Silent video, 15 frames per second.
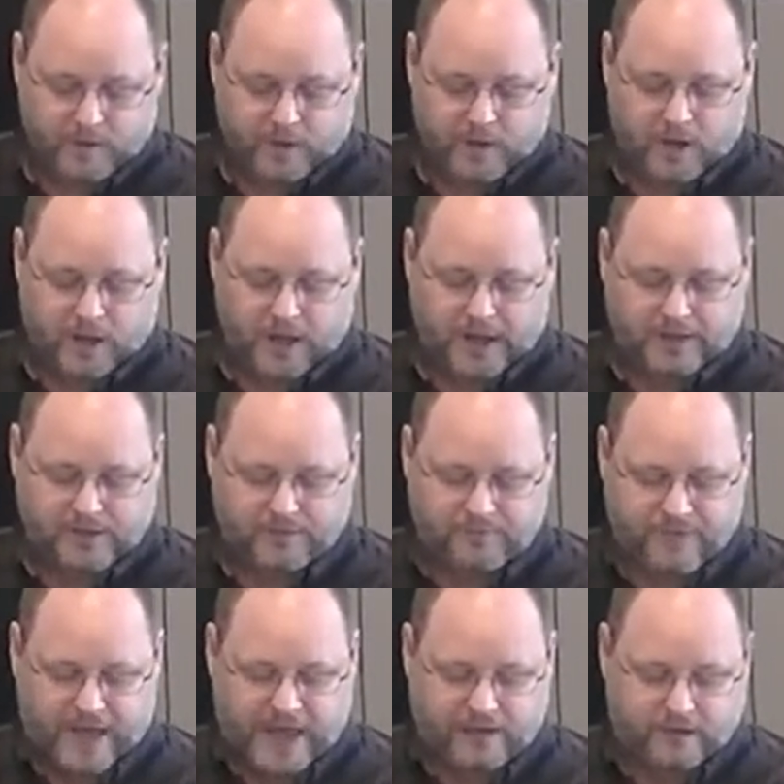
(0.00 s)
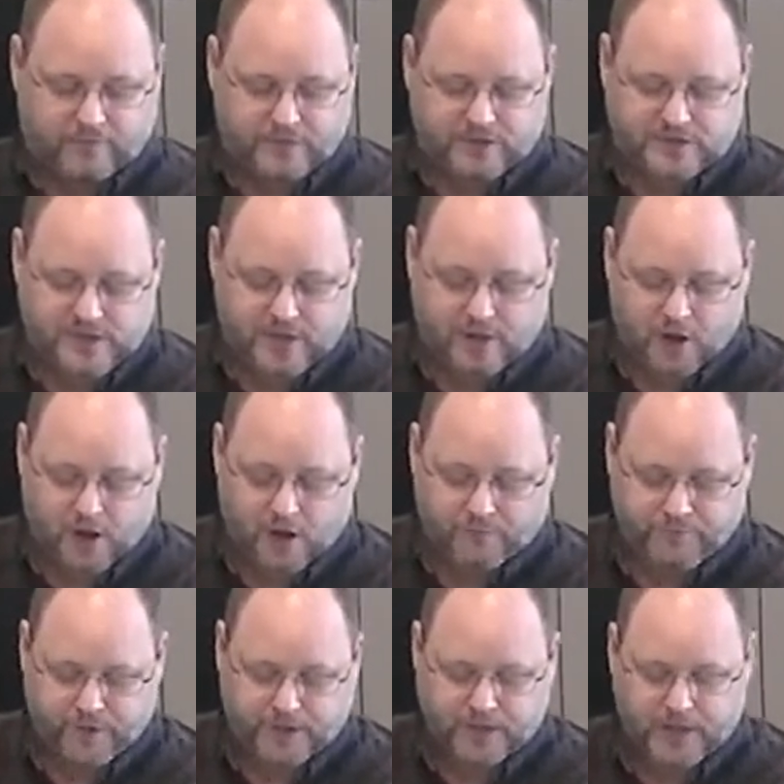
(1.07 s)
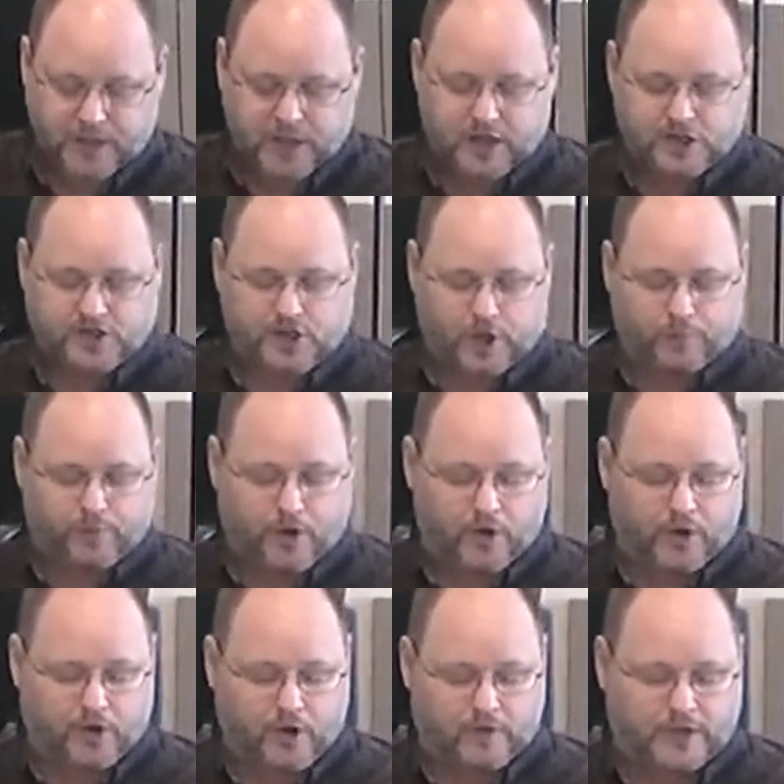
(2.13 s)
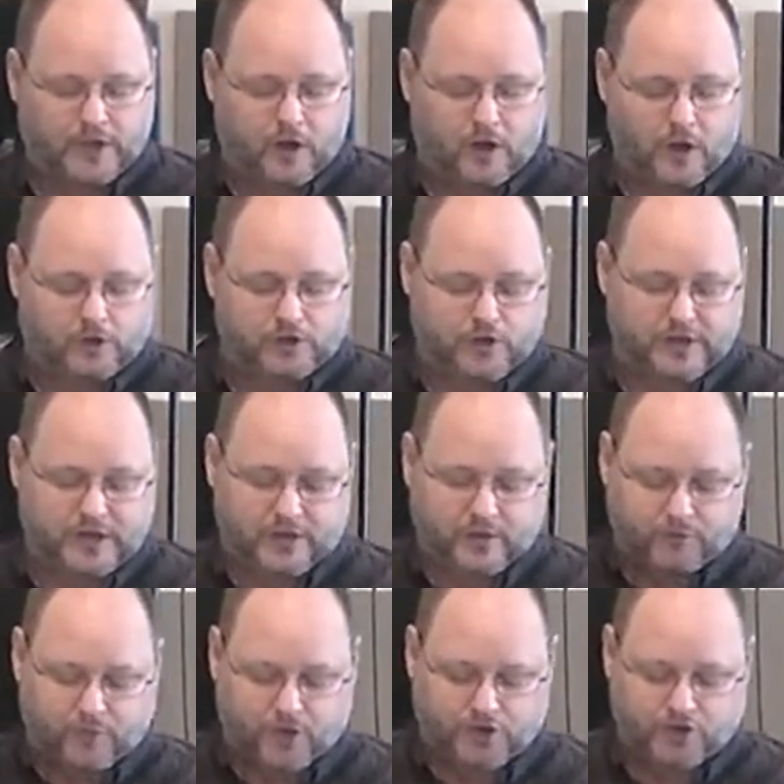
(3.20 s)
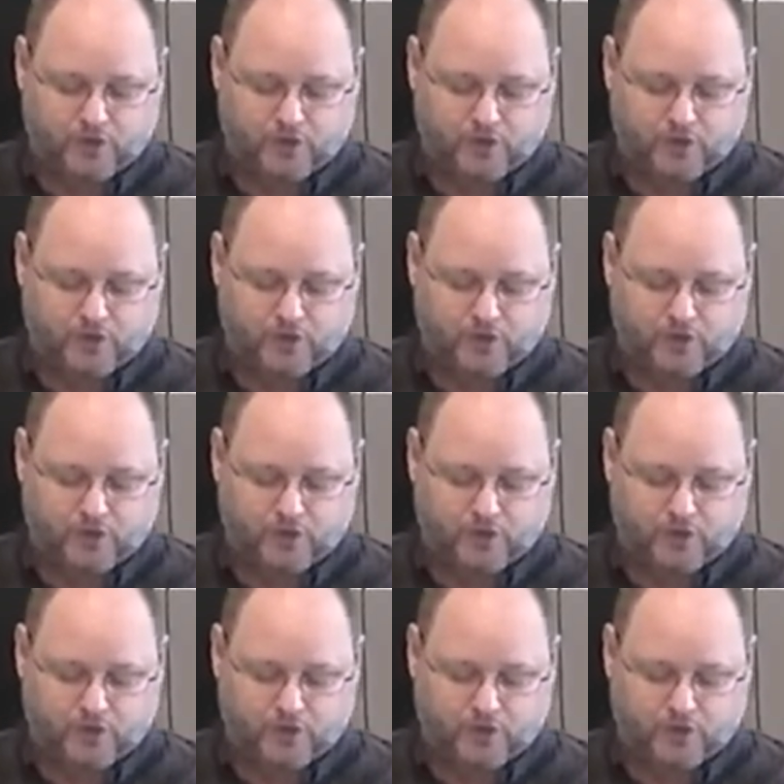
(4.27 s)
Uh, and the fat of the sin offering he shall burn on the altar. And then in verse